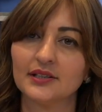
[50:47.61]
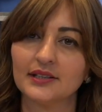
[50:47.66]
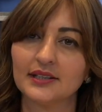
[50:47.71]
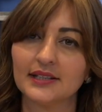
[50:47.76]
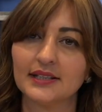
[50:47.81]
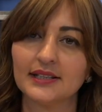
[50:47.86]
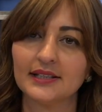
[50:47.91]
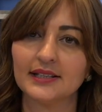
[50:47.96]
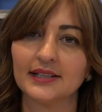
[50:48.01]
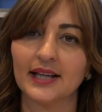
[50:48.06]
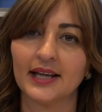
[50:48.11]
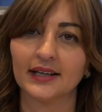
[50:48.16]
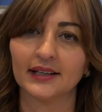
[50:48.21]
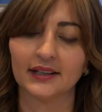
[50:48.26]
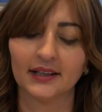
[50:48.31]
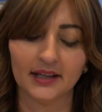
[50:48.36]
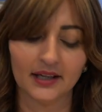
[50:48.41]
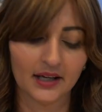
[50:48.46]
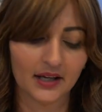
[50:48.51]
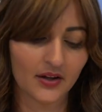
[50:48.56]
This is
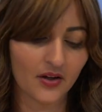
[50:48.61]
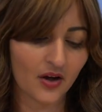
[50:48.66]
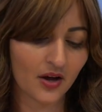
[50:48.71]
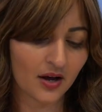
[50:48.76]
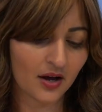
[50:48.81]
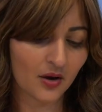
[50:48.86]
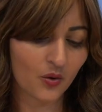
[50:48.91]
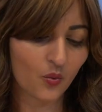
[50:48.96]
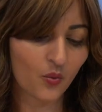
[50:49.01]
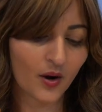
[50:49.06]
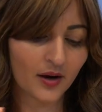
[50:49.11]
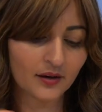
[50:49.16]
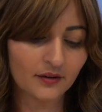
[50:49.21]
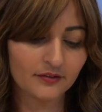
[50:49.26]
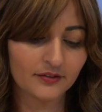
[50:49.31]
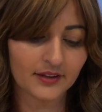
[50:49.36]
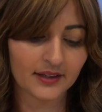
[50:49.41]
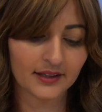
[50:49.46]
like one of